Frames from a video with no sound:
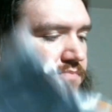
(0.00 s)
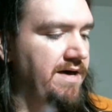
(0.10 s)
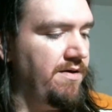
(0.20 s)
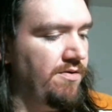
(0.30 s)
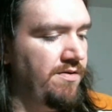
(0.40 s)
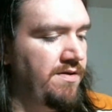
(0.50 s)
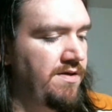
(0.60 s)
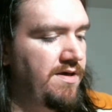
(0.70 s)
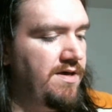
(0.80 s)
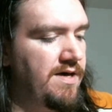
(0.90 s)
your belt.
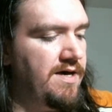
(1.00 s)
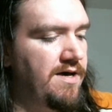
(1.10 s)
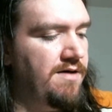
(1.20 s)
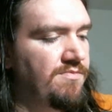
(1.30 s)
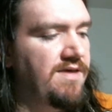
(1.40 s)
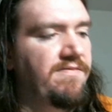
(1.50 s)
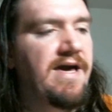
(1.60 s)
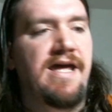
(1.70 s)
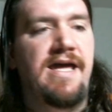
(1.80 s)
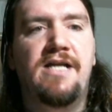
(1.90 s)
They've
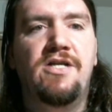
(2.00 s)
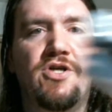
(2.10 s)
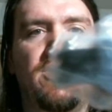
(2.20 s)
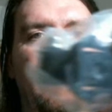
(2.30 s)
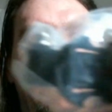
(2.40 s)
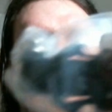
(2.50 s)
got a hinge